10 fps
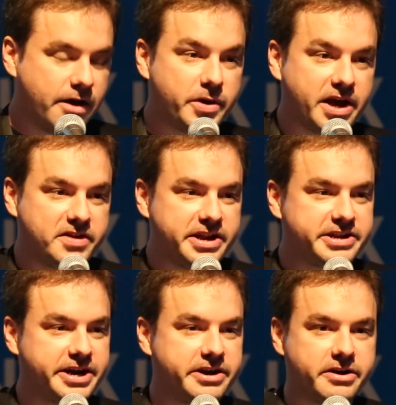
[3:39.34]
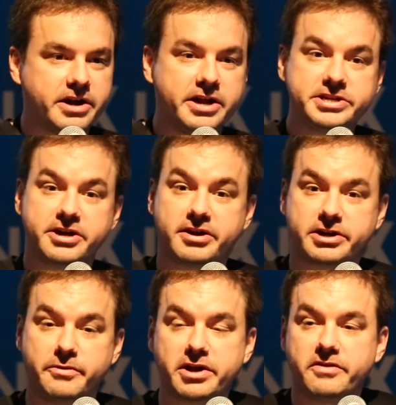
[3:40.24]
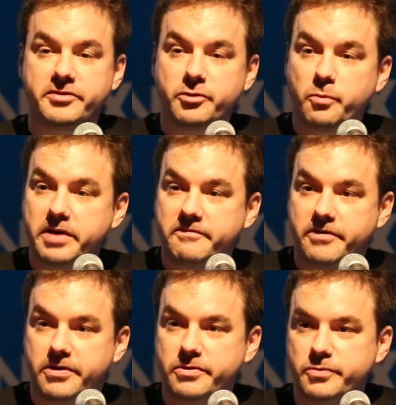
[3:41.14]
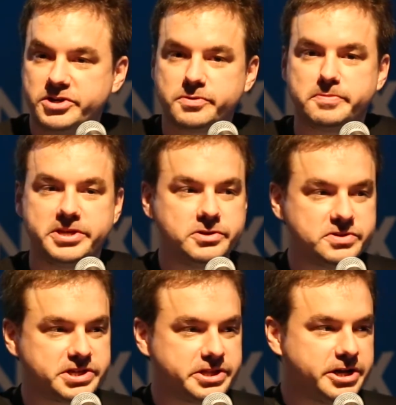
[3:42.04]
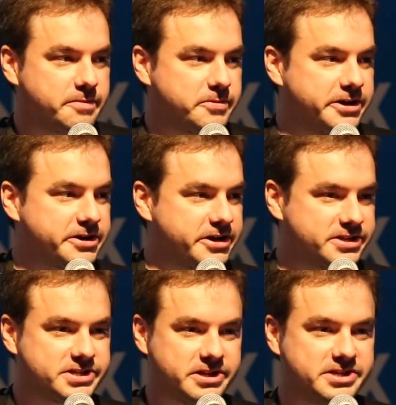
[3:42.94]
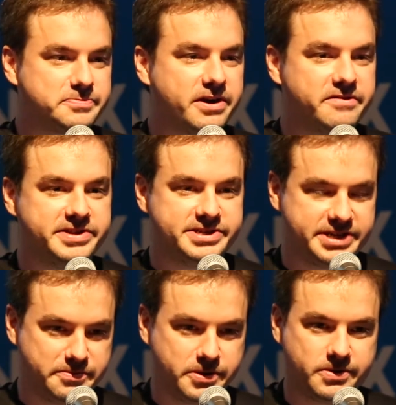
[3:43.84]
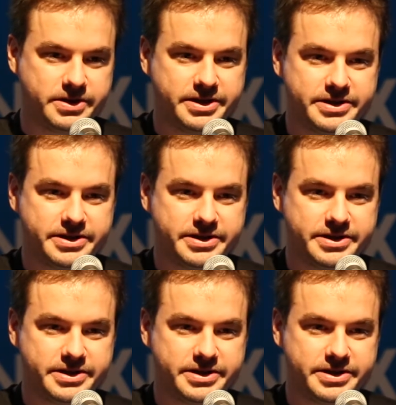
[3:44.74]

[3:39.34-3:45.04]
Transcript: And we have an entire talk going over the web phone, which will be using the operator console as part of its demo.